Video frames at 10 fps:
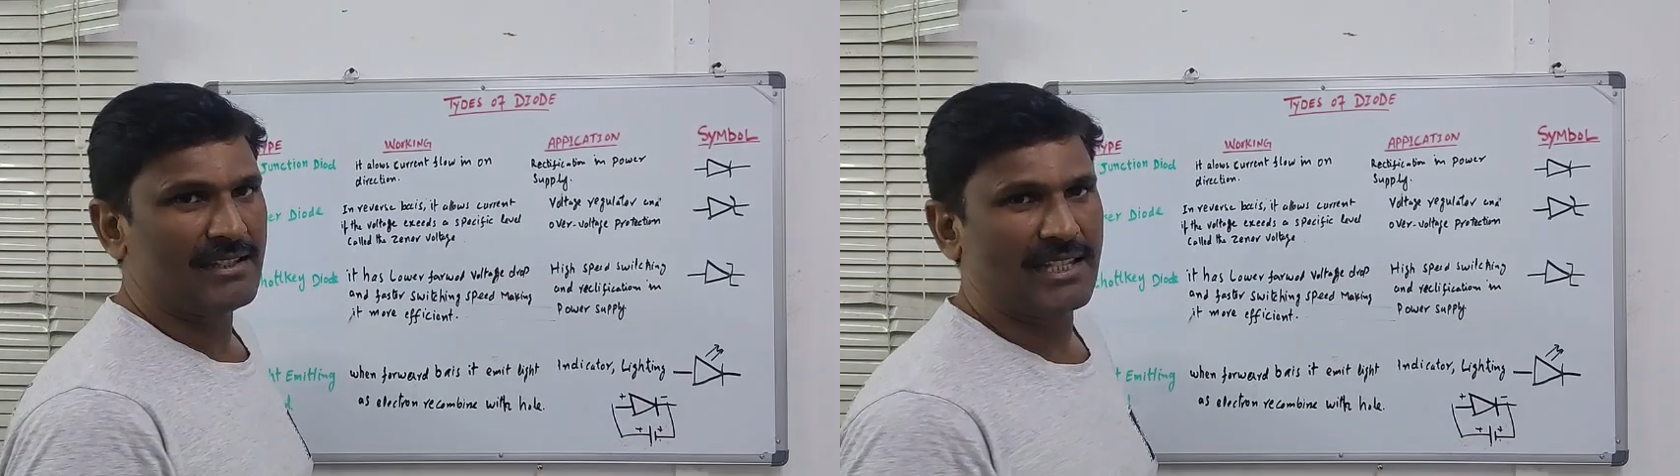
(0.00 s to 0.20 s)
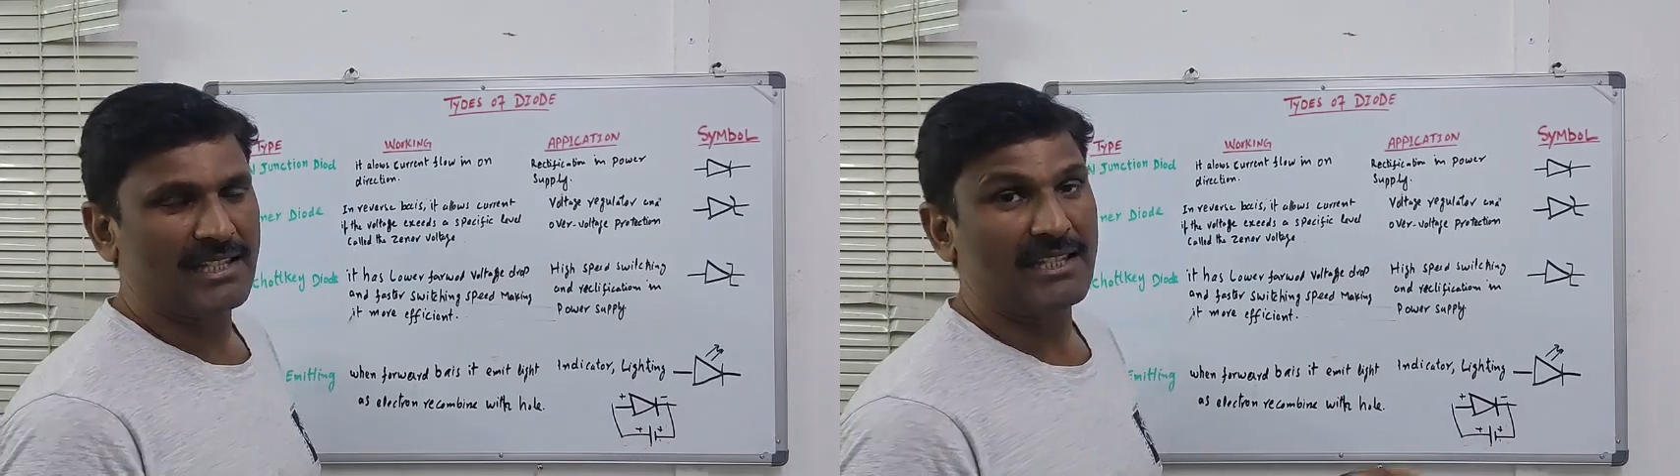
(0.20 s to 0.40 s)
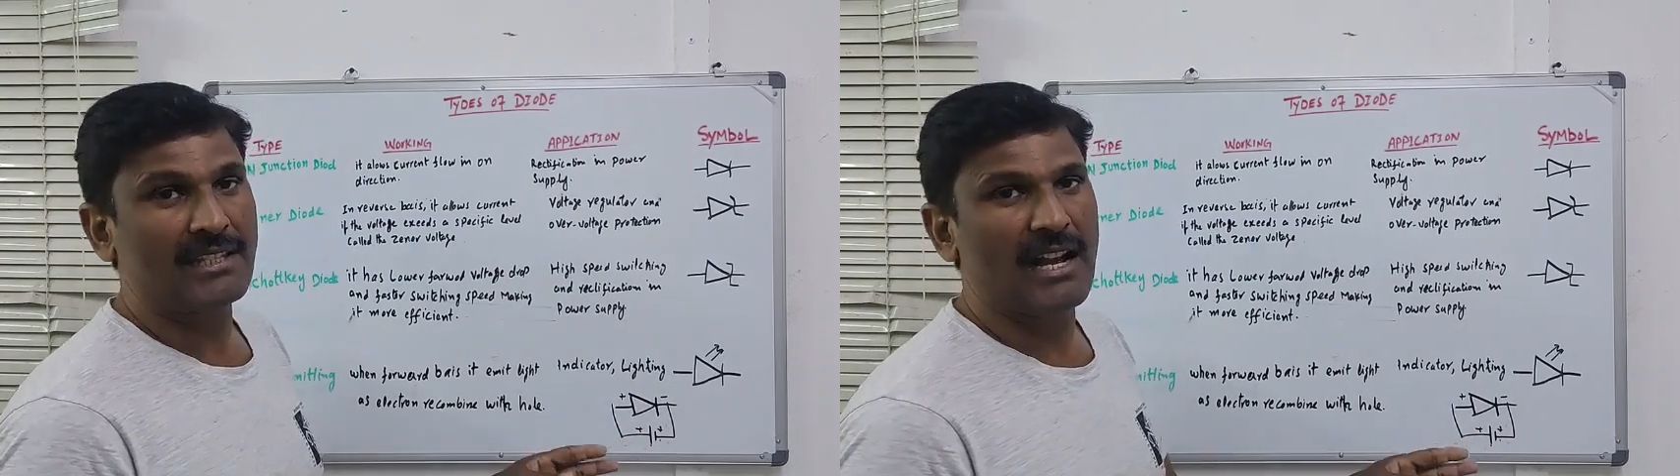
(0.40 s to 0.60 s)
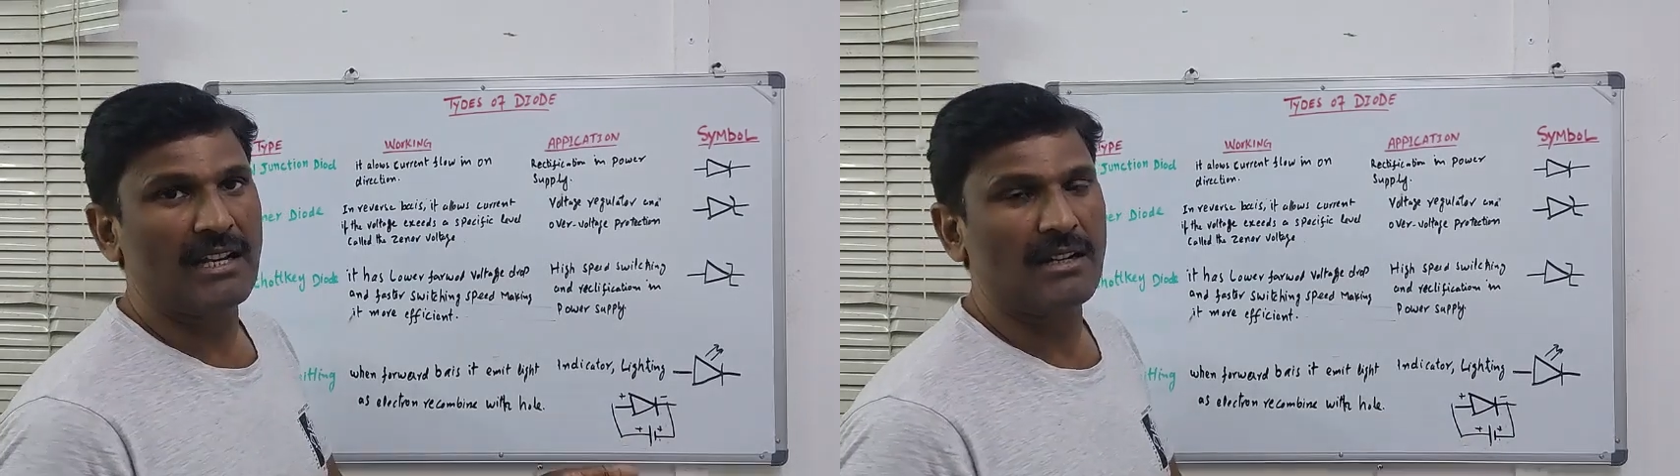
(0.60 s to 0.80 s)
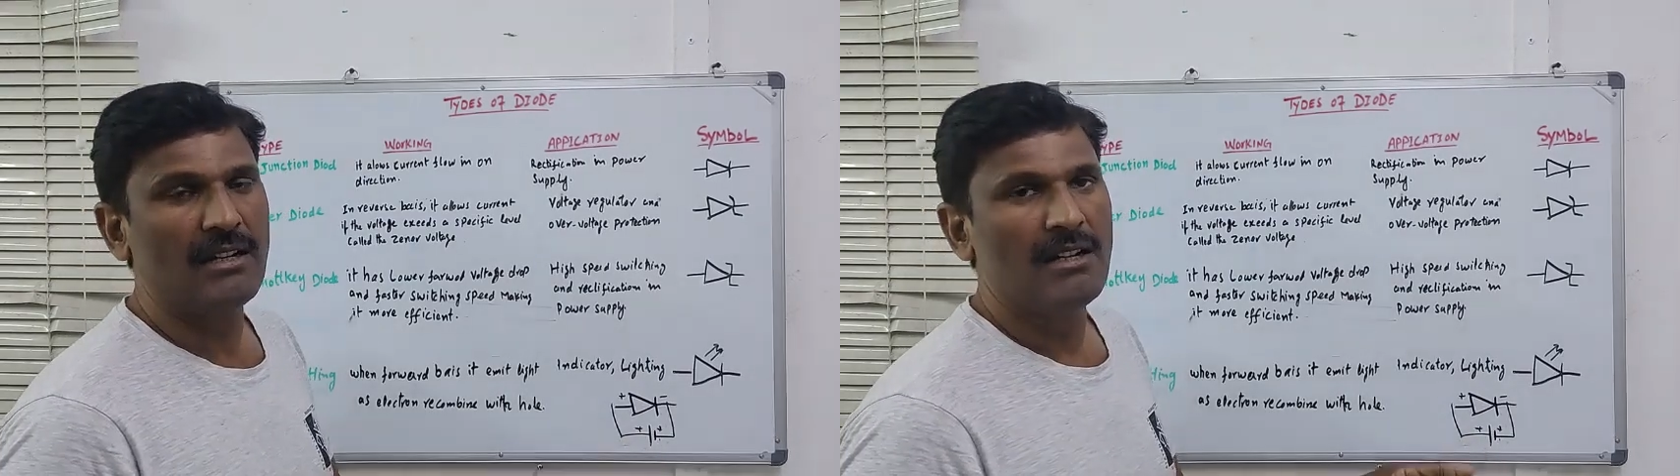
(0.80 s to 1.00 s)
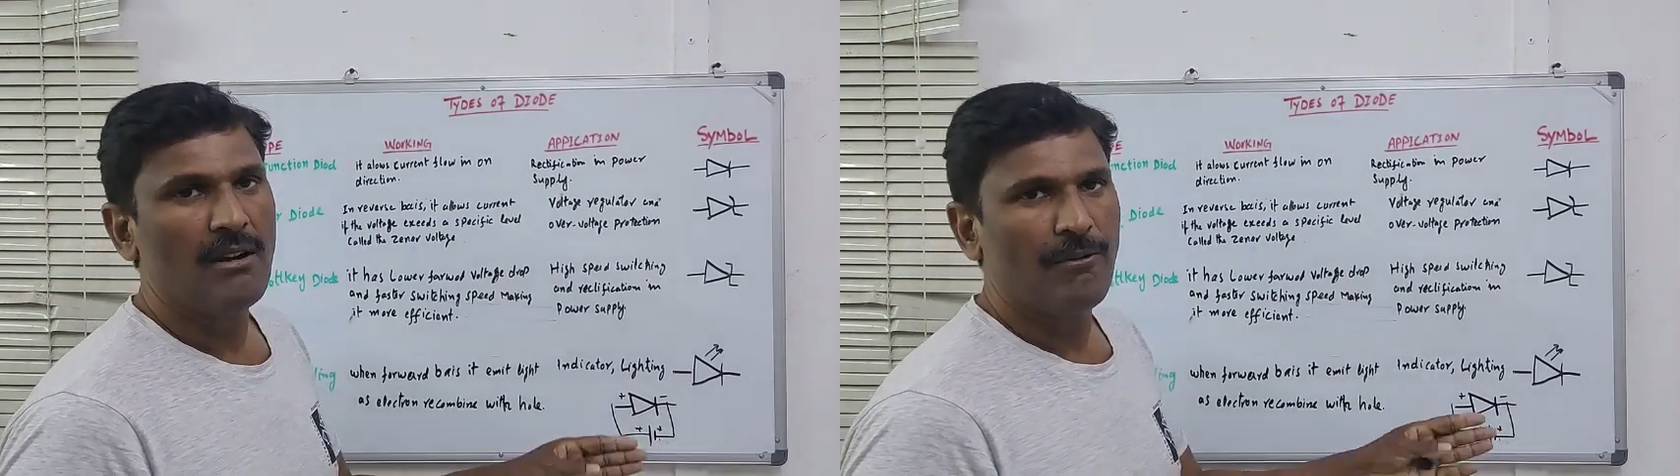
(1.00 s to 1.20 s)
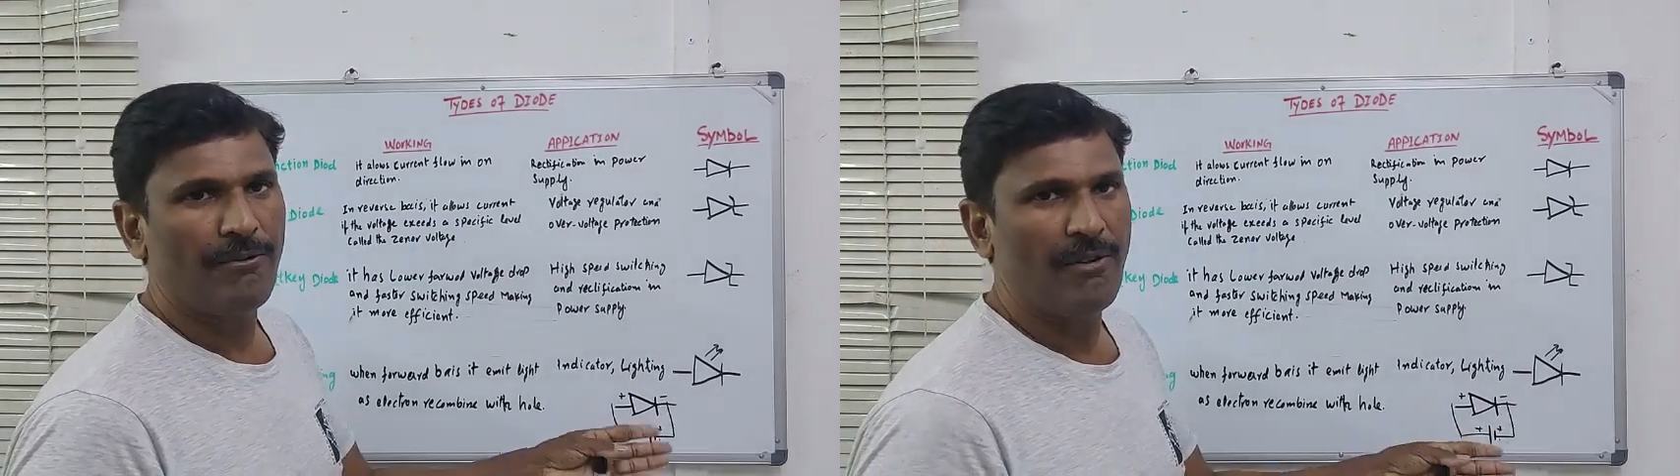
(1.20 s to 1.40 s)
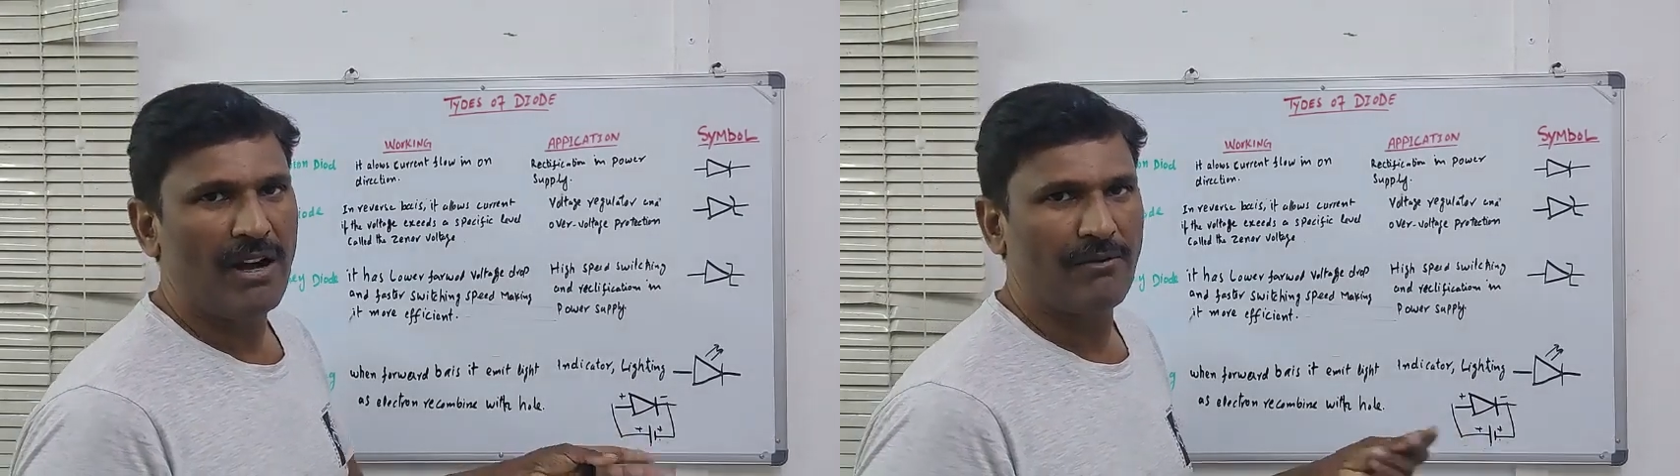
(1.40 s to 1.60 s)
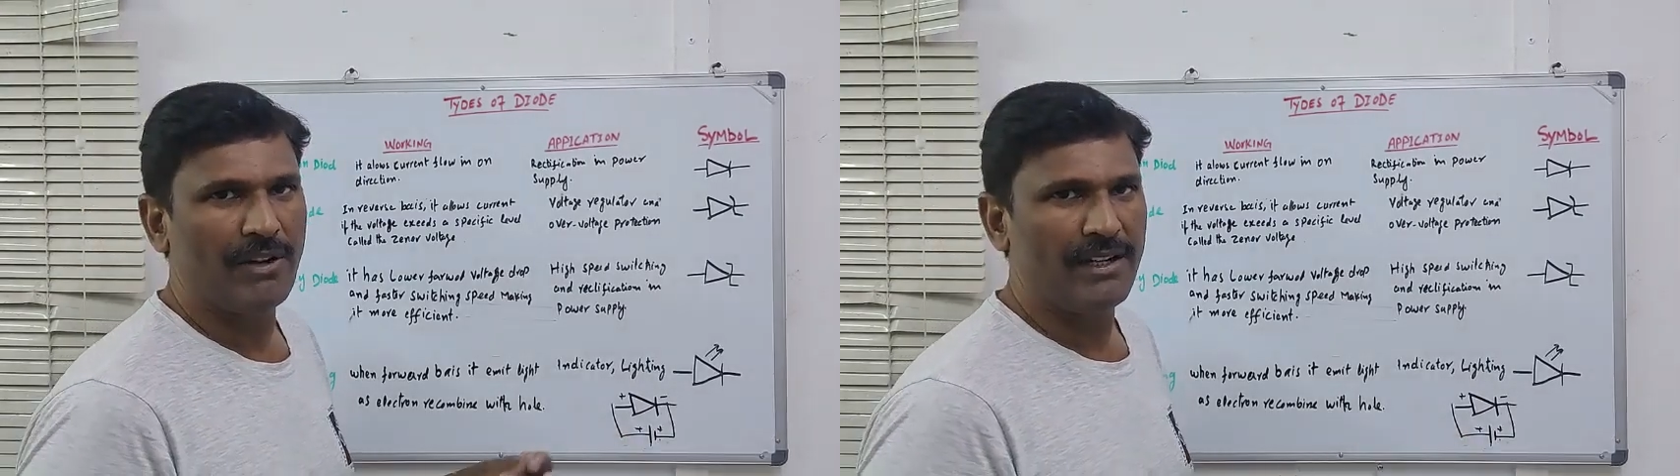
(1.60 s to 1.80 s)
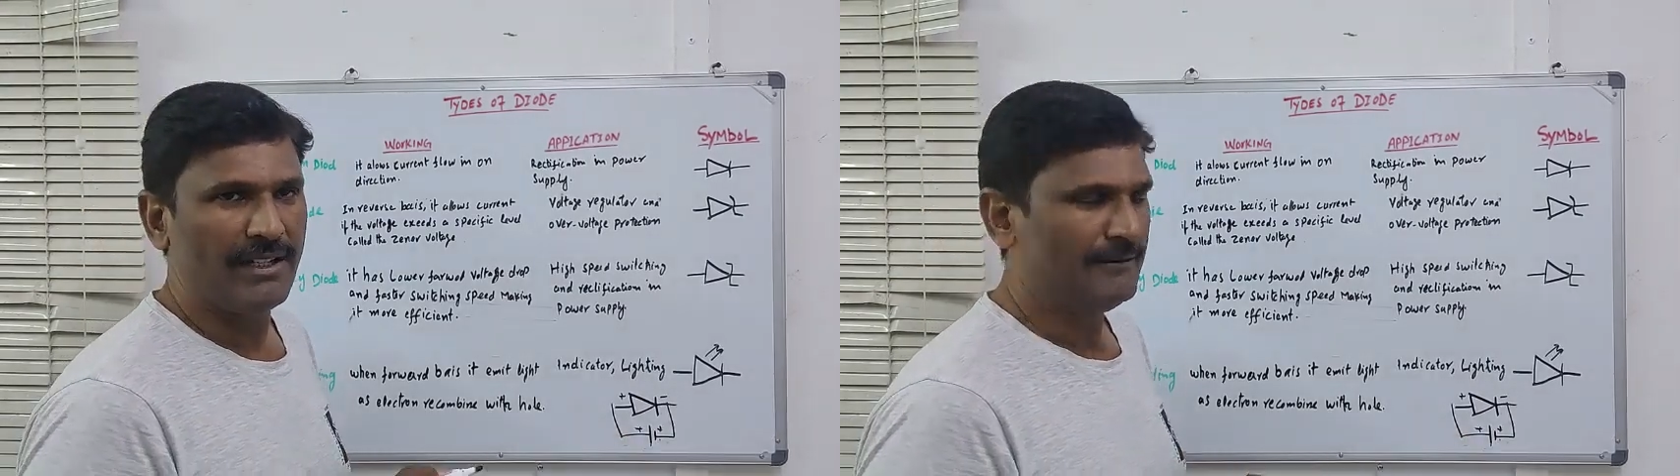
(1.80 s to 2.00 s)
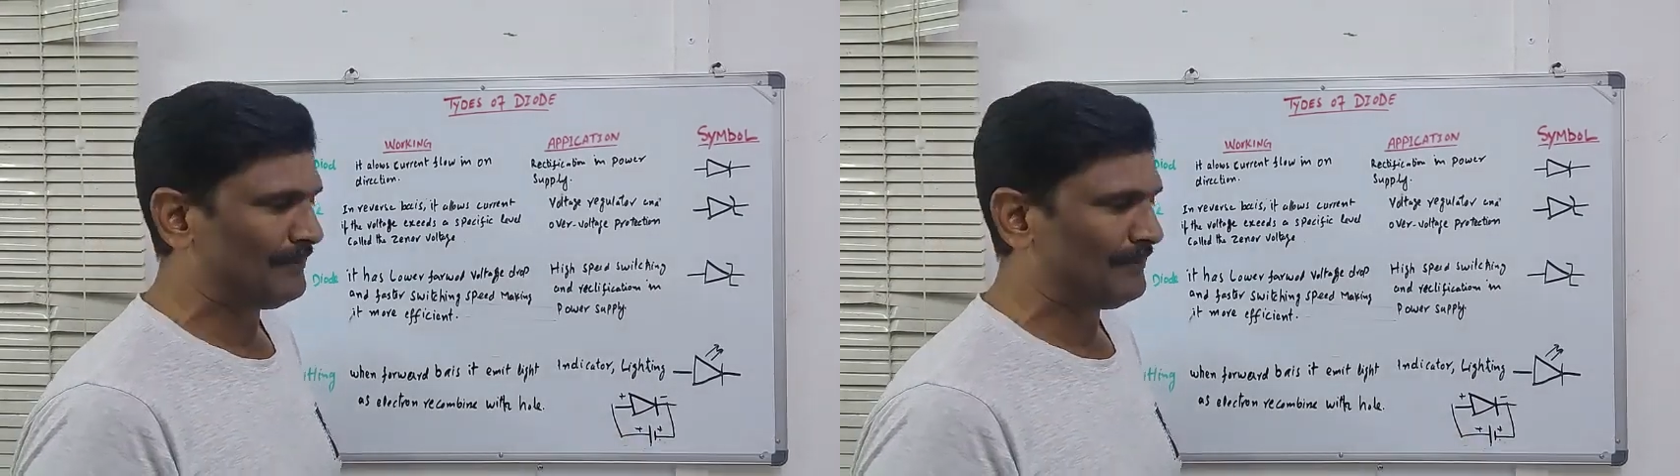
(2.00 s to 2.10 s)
this is called the forward